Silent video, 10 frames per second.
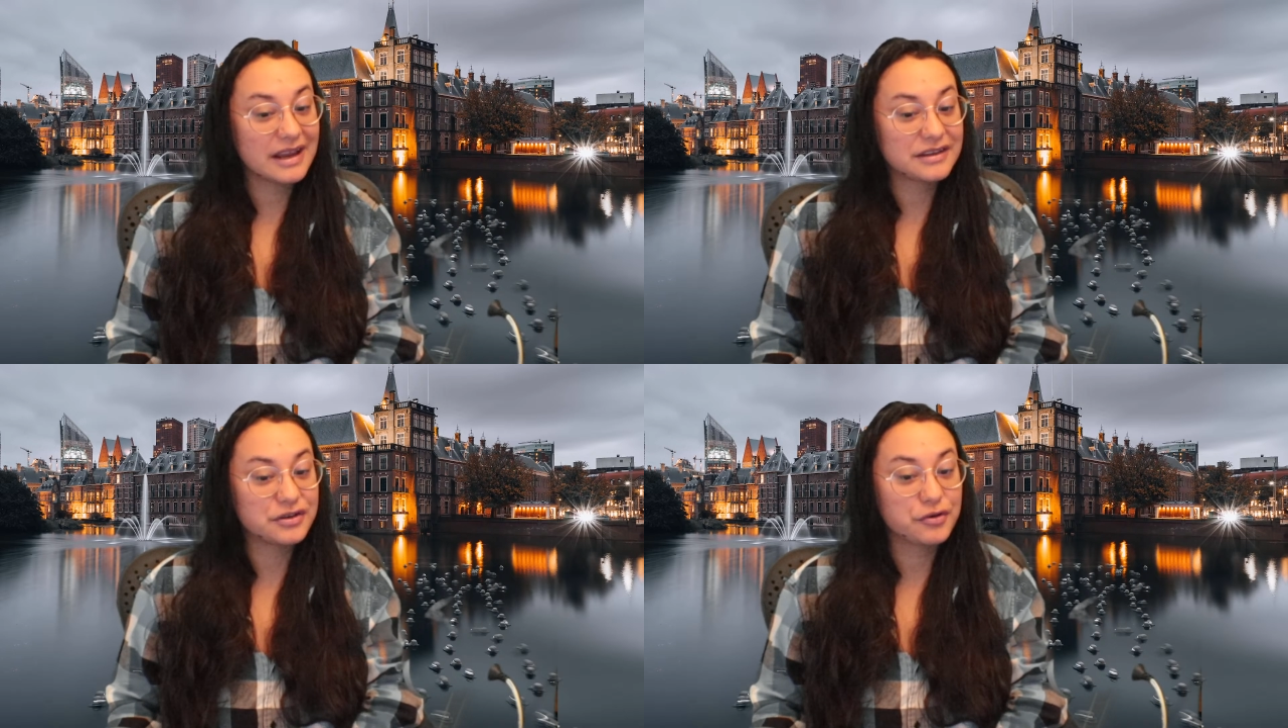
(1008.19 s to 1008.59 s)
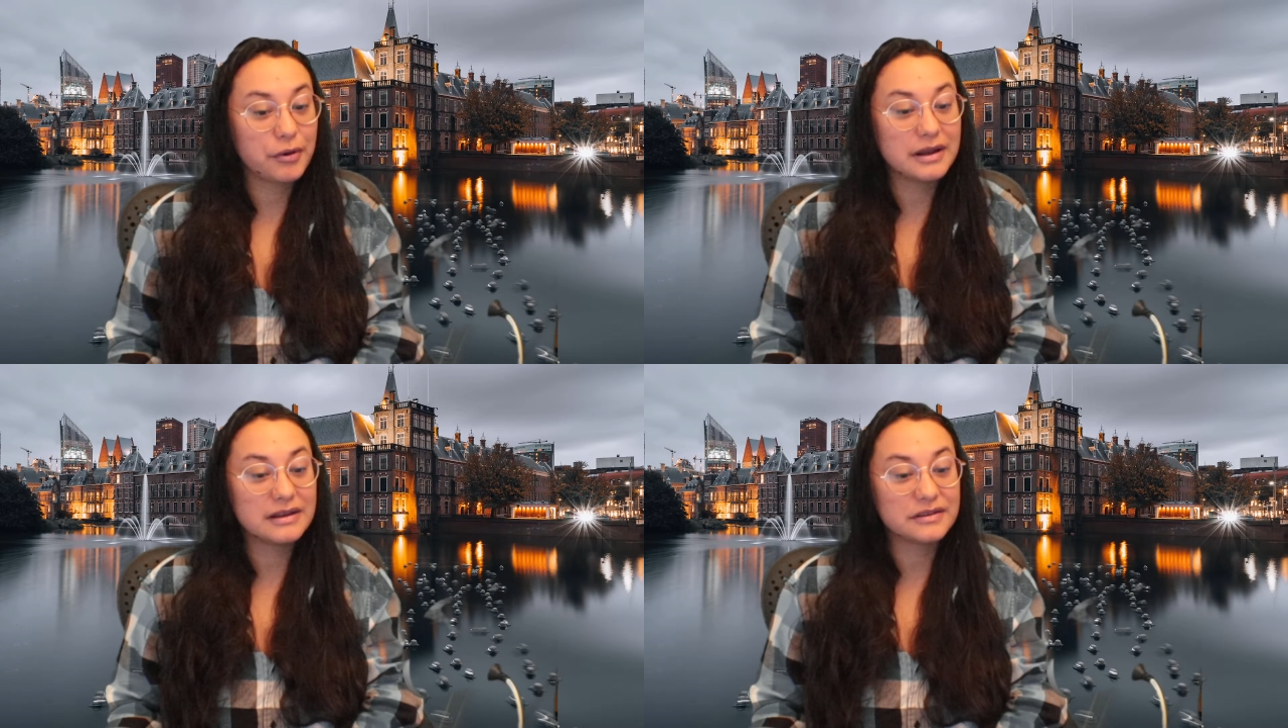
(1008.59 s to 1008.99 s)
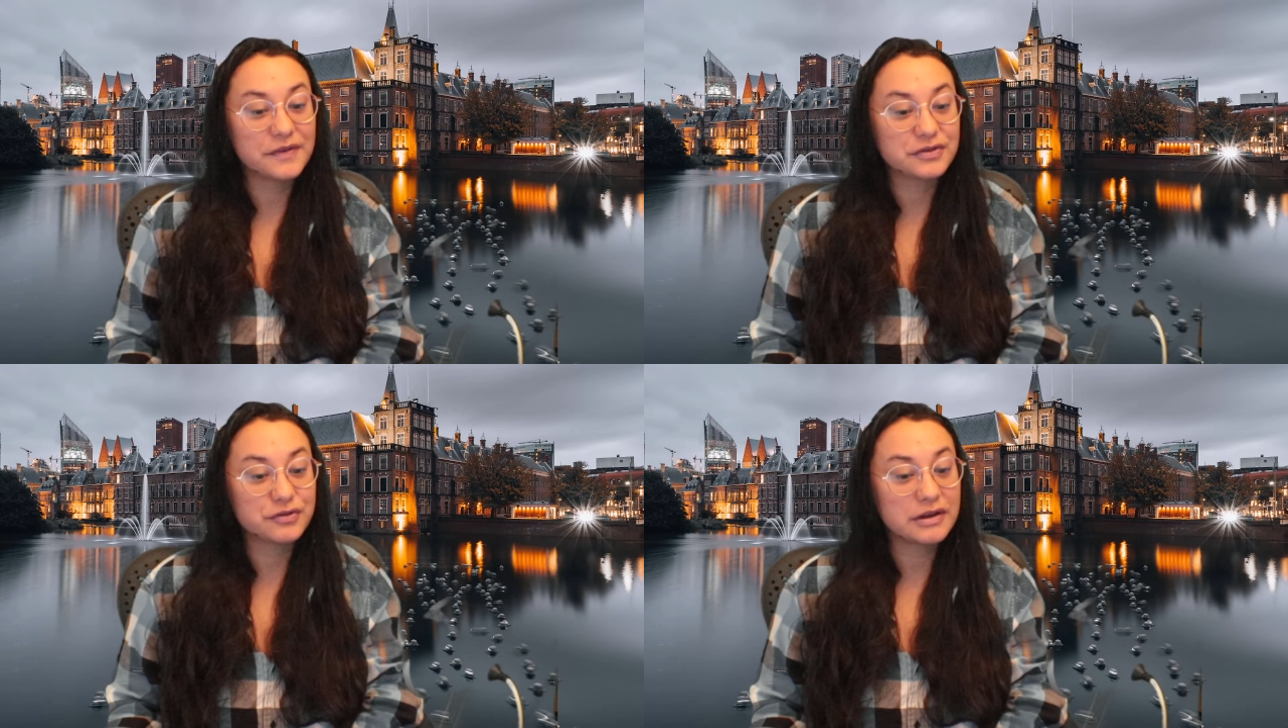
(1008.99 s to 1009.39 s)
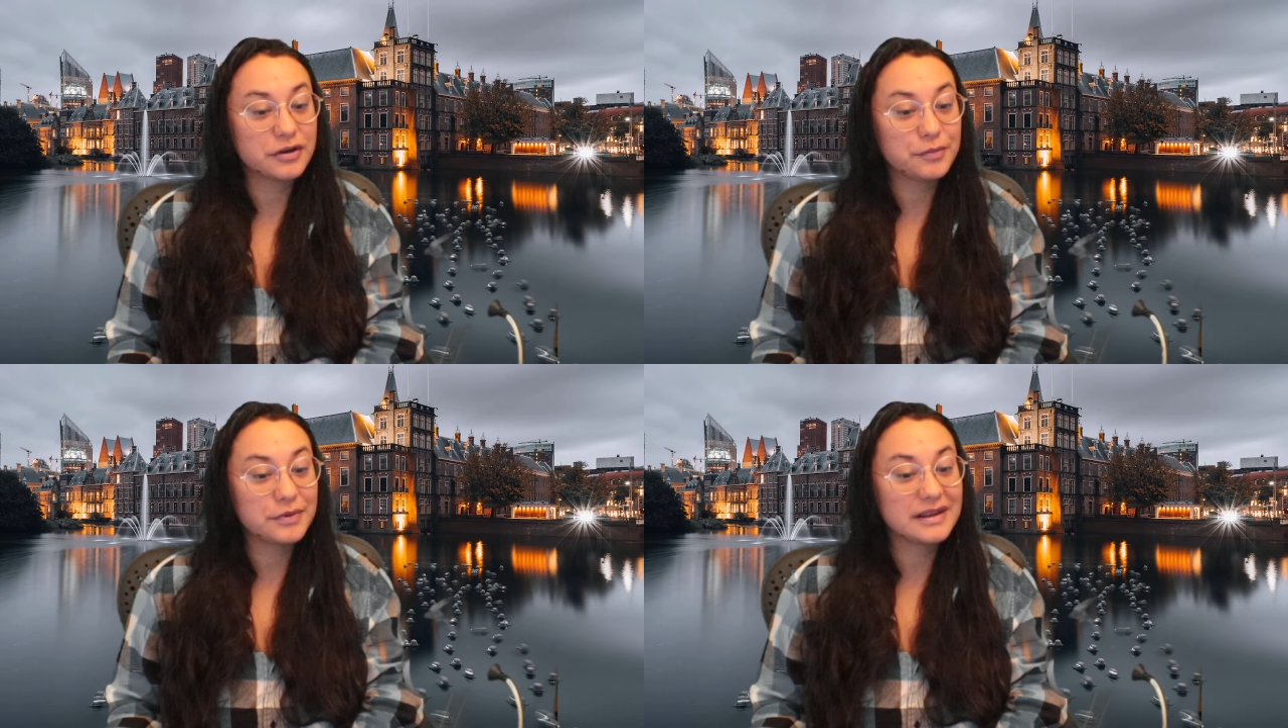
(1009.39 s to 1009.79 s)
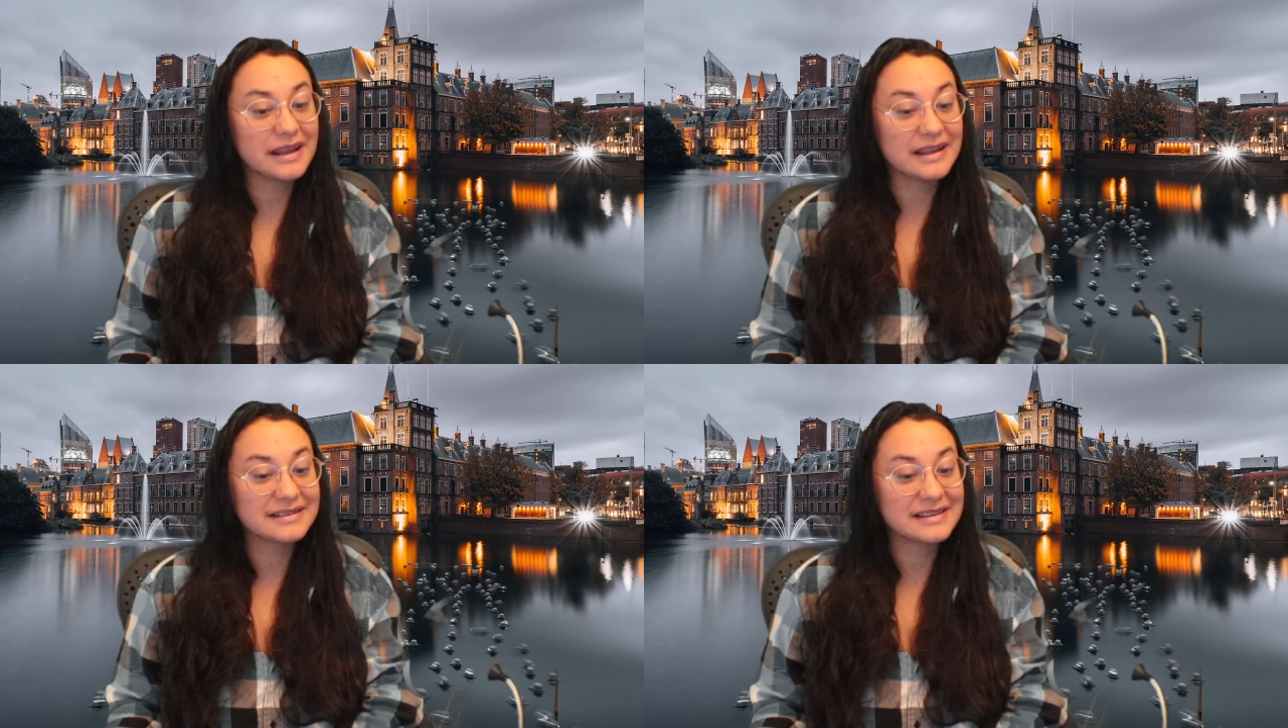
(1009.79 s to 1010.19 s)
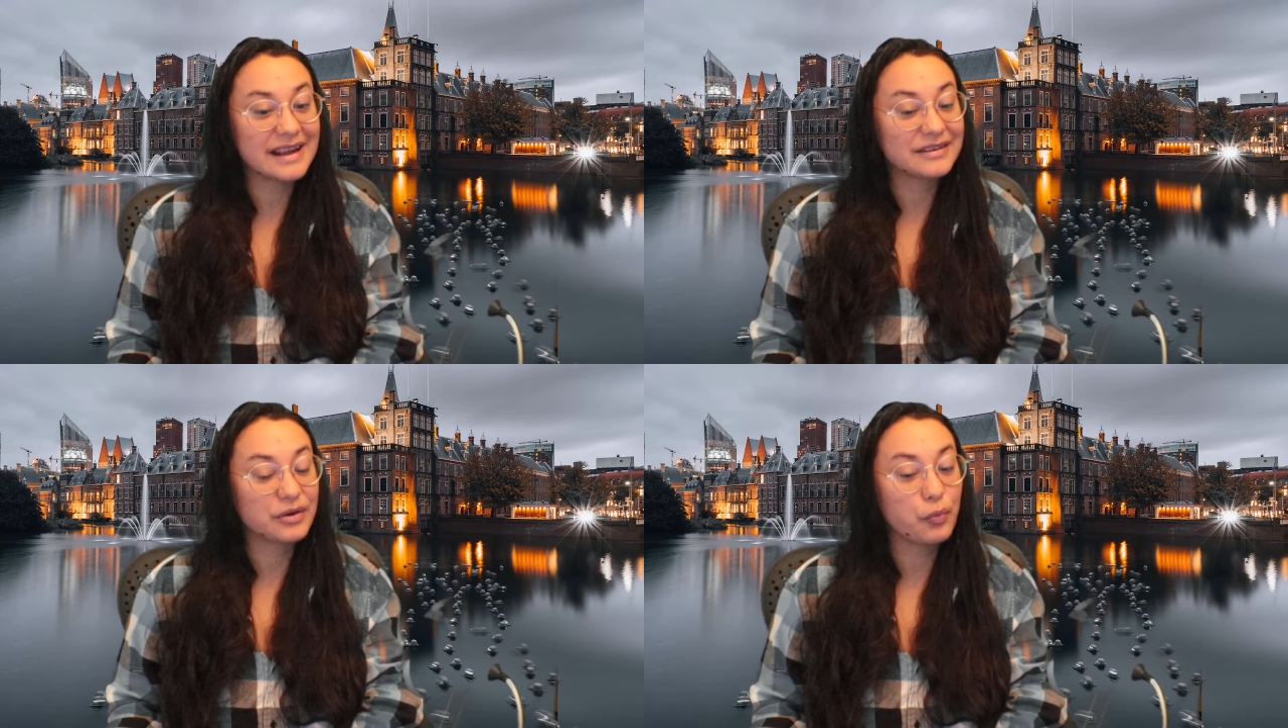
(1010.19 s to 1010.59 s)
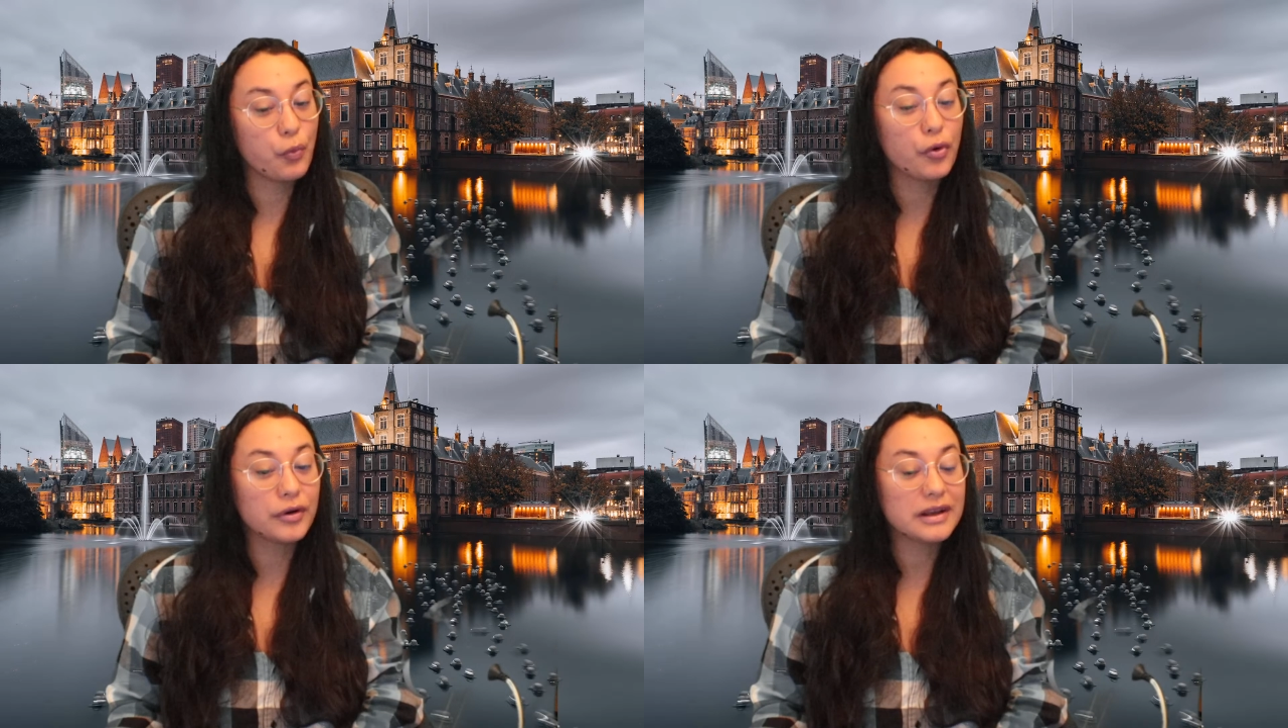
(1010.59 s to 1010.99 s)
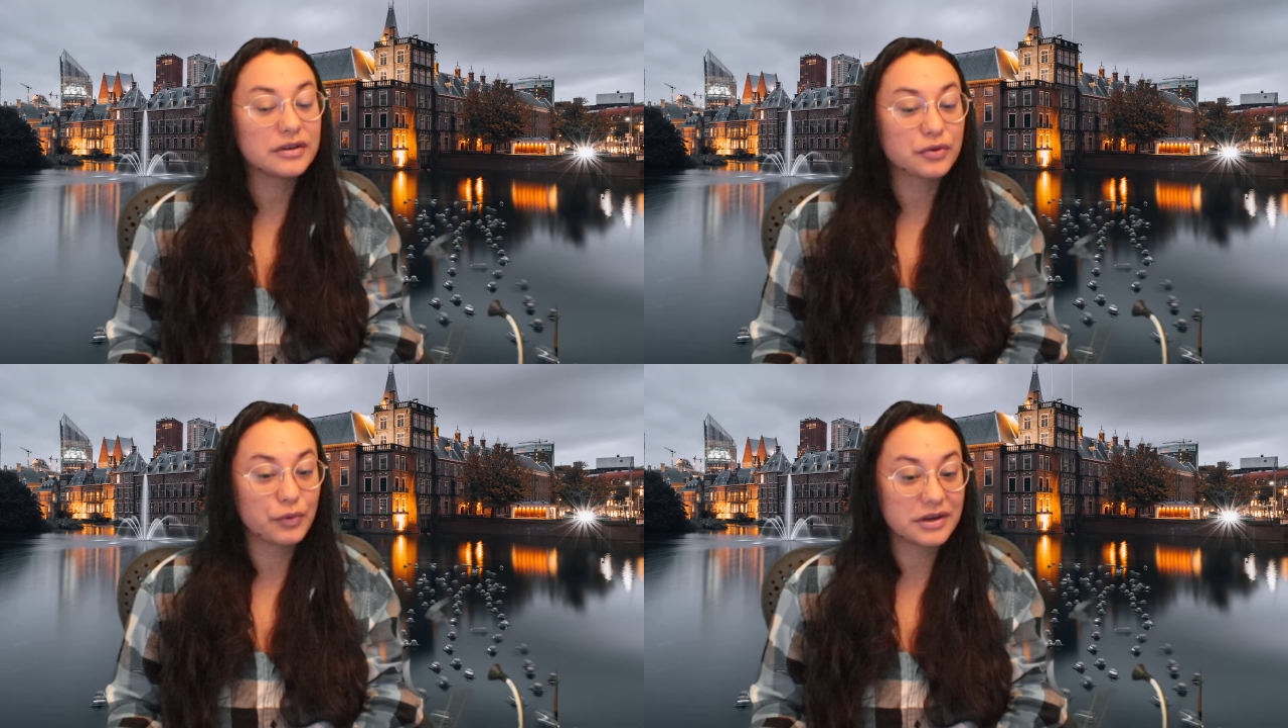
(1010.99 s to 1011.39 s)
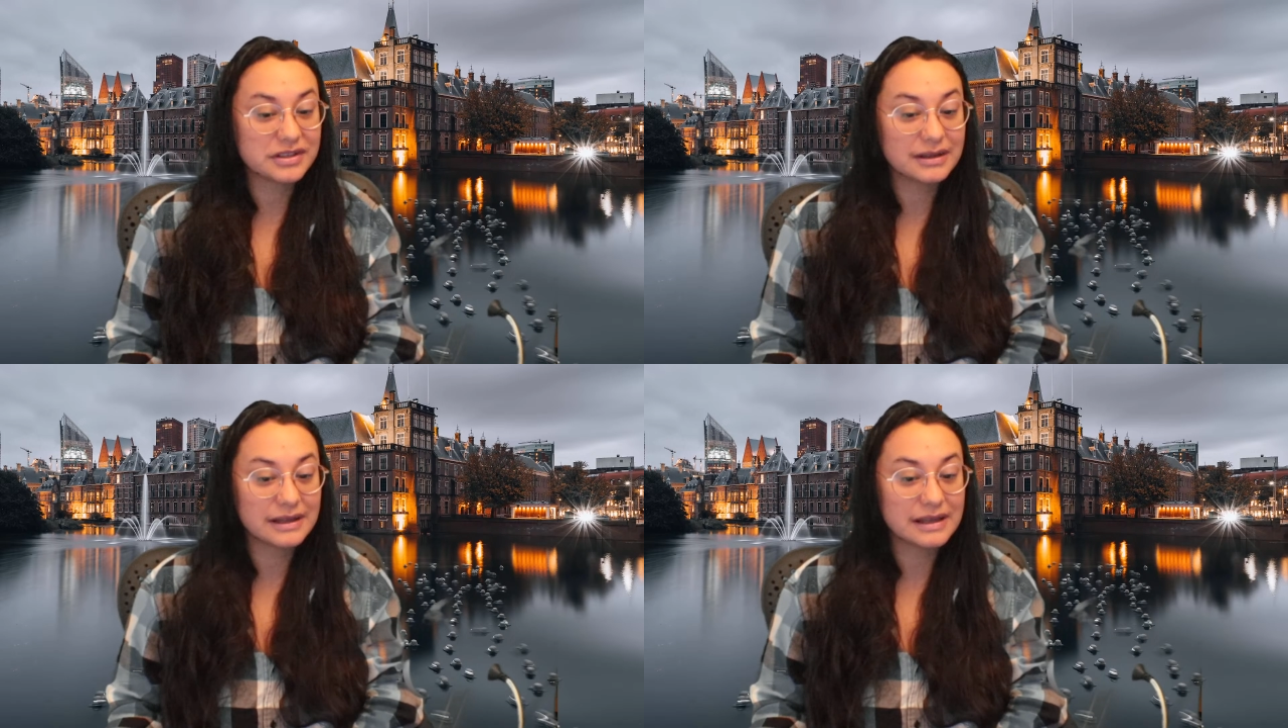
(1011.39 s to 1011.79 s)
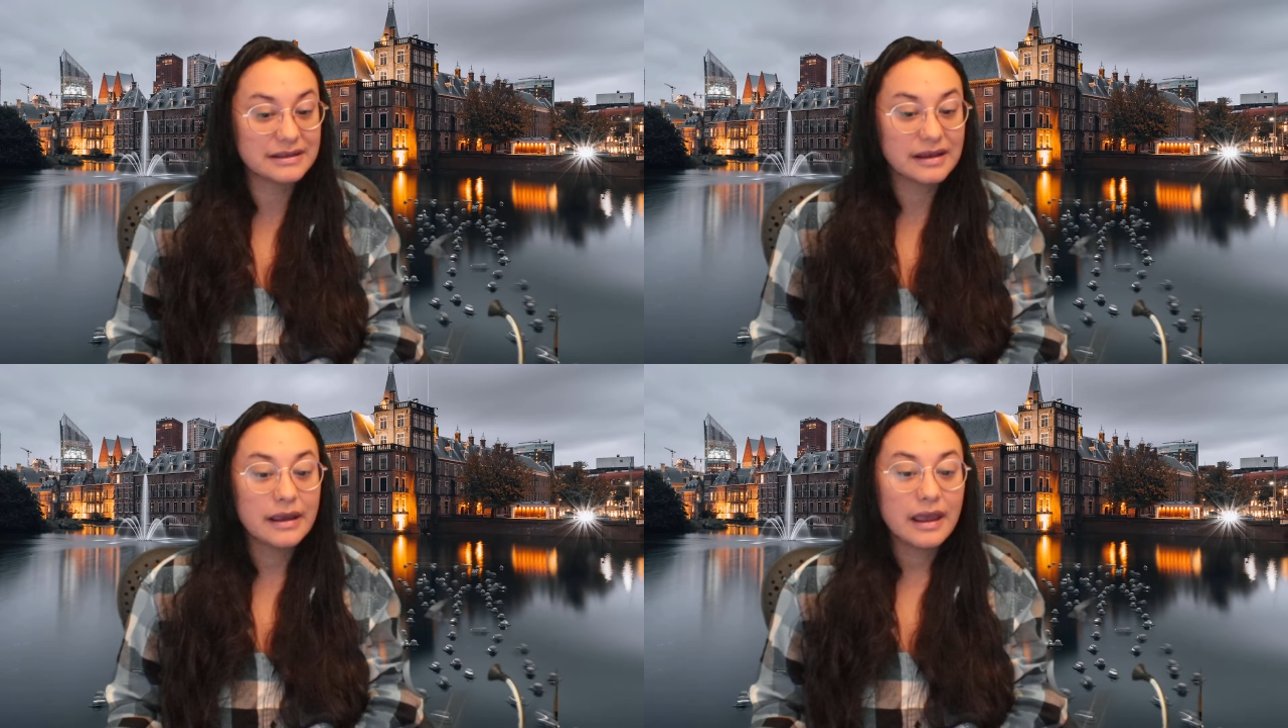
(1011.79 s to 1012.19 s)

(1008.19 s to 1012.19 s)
as Ukrainian officials interpreted the incident as a warning to Russian elites,